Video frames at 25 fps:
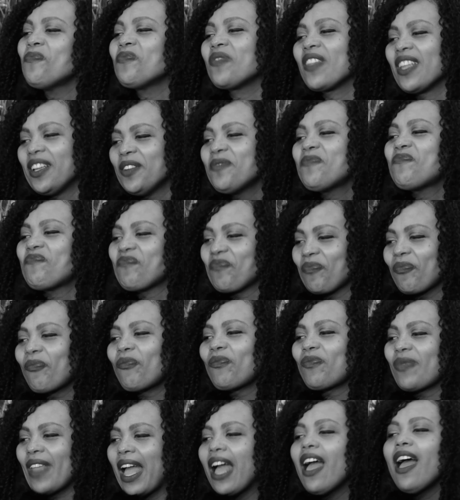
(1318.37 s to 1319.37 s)
You don't want
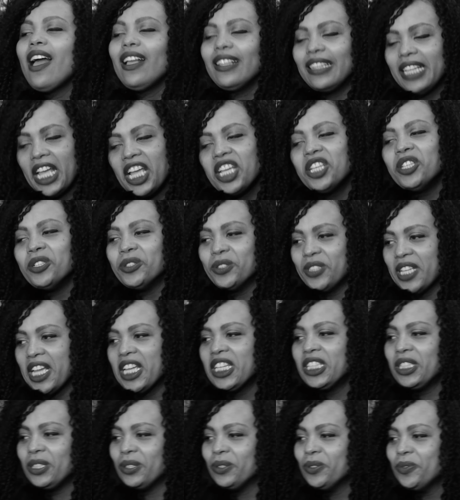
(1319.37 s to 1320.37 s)
that kind of diarrhea. Thank you,
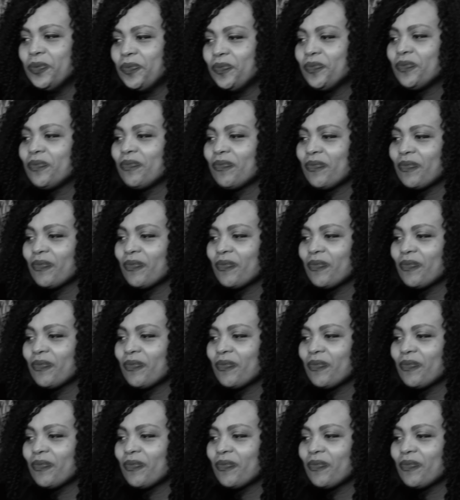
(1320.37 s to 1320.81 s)
thank no, you.